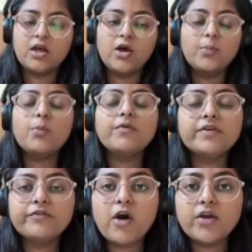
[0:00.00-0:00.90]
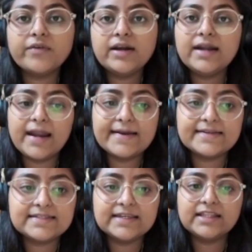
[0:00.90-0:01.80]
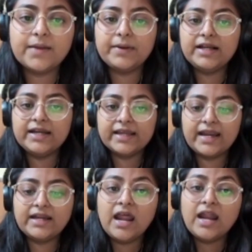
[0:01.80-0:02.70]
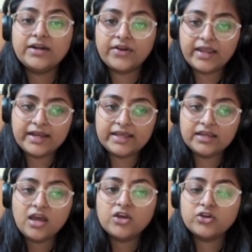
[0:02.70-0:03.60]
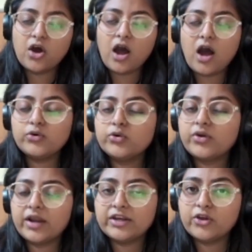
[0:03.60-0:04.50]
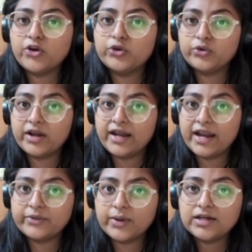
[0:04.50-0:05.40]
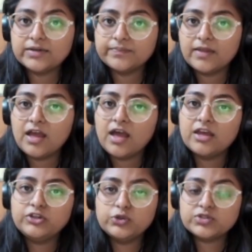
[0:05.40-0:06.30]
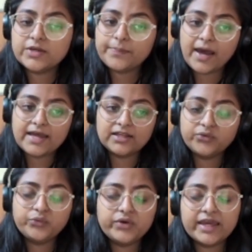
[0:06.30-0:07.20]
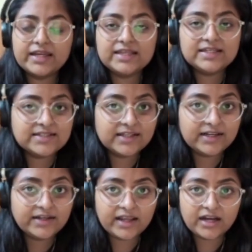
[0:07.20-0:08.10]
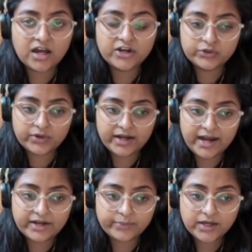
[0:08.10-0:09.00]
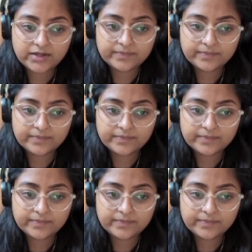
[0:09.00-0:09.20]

Moving forward, let's see the building and training. How to train your neural network. Using Python, we can easily train a neural network.